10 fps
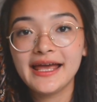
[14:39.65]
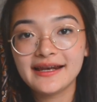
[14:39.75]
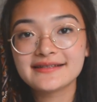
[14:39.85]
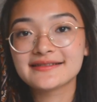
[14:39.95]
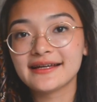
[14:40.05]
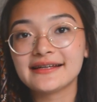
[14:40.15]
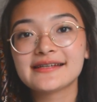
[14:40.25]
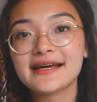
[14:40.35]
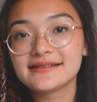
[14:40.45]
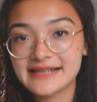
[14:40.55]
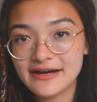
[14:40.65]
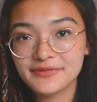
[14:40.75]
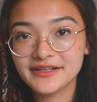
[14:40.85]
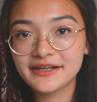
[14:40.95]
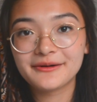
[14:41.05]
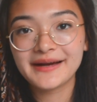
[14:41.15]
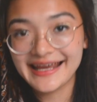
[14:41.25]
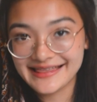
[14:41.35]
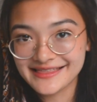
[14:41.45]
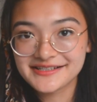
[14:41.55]
it is linked down below
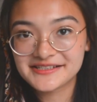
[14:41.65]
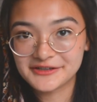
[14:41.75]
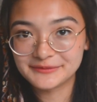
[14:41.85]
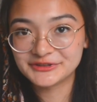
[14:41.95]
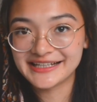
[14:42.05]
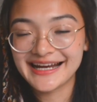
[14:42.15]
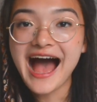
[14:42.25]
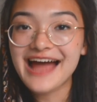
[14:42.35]
in the description.